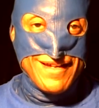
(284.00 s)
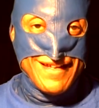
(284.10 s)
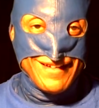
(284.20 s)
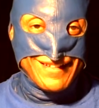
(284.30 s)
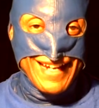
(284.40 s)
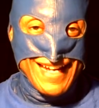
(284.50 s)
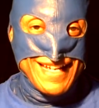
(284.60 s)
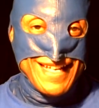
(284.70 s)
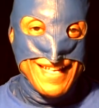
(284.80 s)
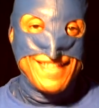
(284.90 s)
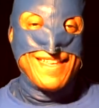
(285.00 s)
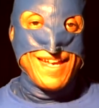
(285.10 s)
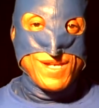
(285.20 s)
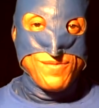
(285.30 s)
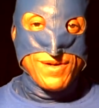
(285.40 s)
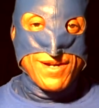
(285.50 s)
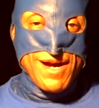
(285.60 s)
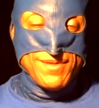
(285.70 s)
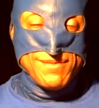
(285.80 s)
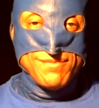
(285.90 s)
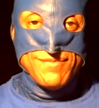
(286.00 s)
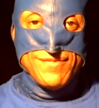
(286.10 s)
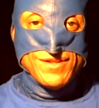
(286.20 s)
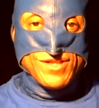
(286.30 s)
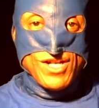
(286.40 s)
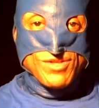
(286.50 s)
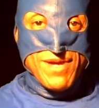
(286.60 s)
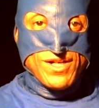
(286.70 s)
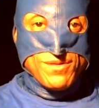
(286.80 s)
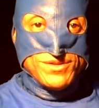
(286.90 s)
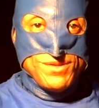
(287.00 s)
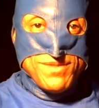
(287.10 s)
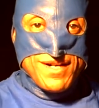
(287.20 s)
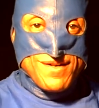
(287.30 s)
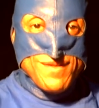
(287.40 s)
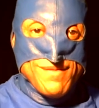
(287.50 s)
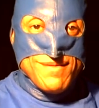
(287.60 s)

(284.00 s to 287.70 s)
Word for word: Okay. Thank you for coming. The Danger Man Urban Superhero.